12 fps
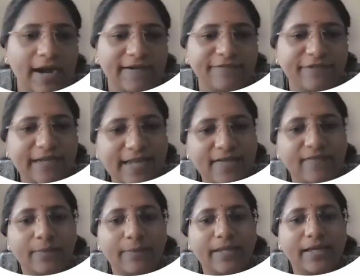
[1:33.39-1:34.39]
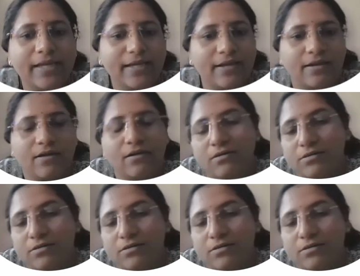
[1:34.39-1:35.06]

and filling will be